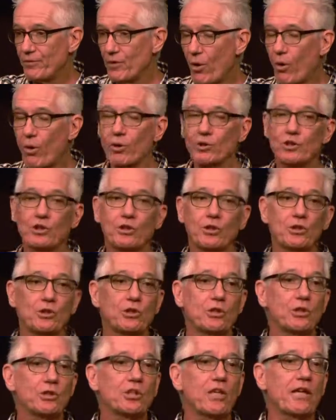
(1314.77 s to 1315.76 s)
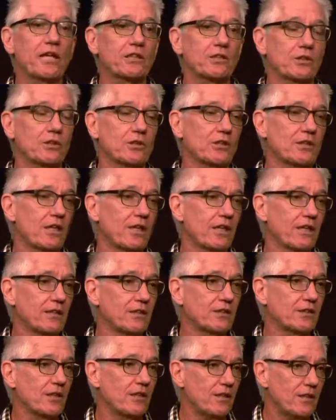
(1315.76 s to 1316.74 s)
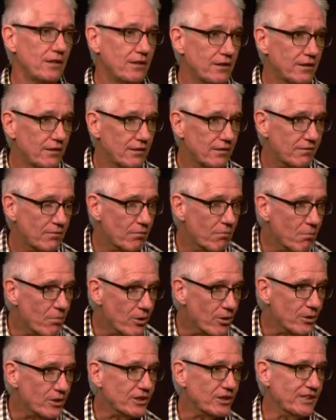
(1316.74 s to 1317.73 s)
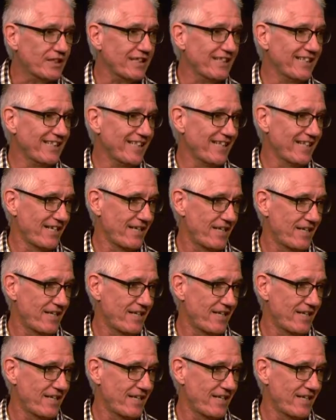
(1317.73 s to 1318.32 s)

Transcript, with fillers: Or should the church exercise mercy